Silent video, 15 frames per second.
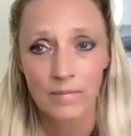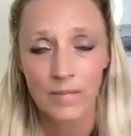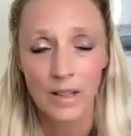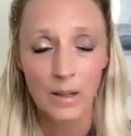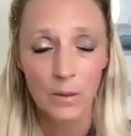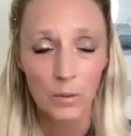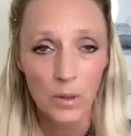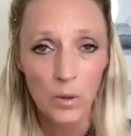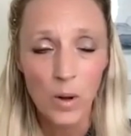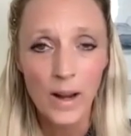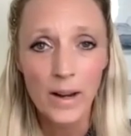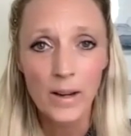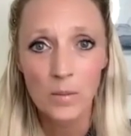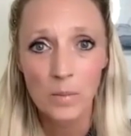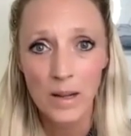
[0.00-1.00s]
And I
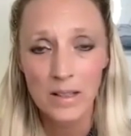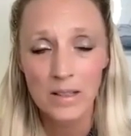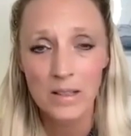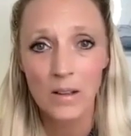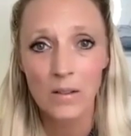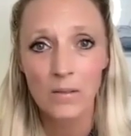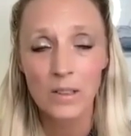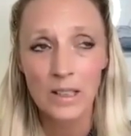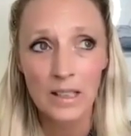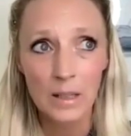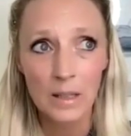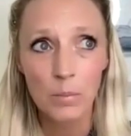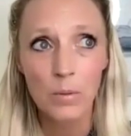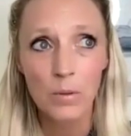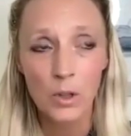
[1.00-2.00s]
required myself to
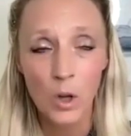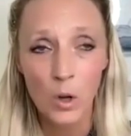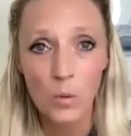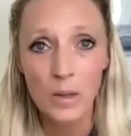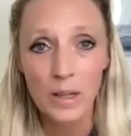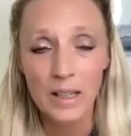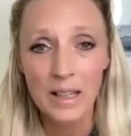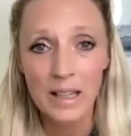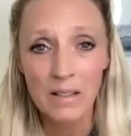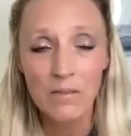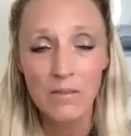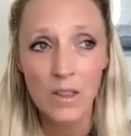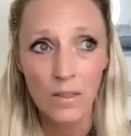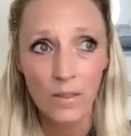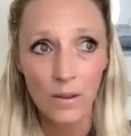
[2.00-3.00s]
keep going,
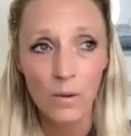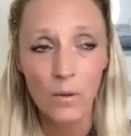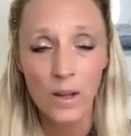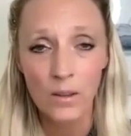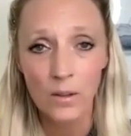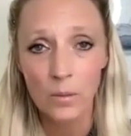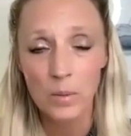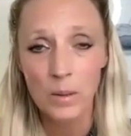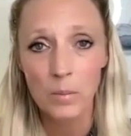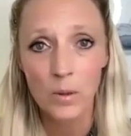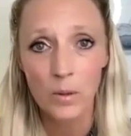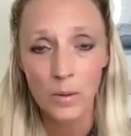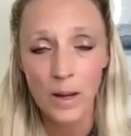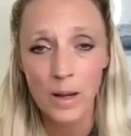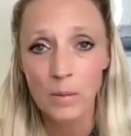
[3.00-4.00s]
even though other people
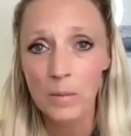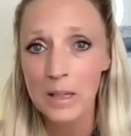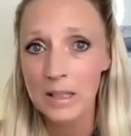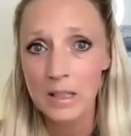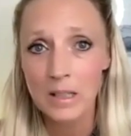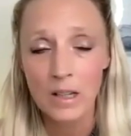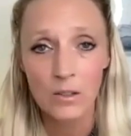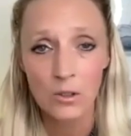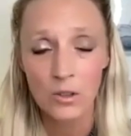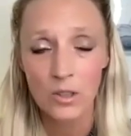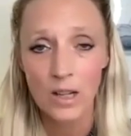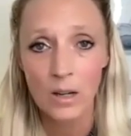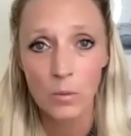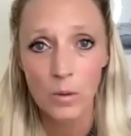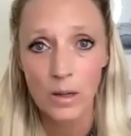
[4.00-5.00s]
around me didn't
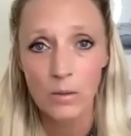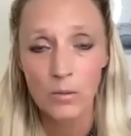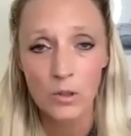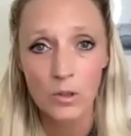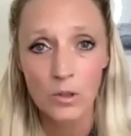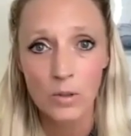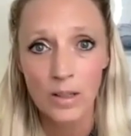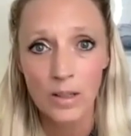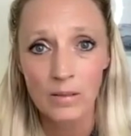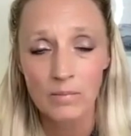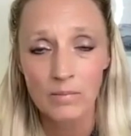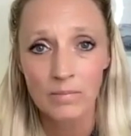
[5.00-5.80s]
understand what I was doing.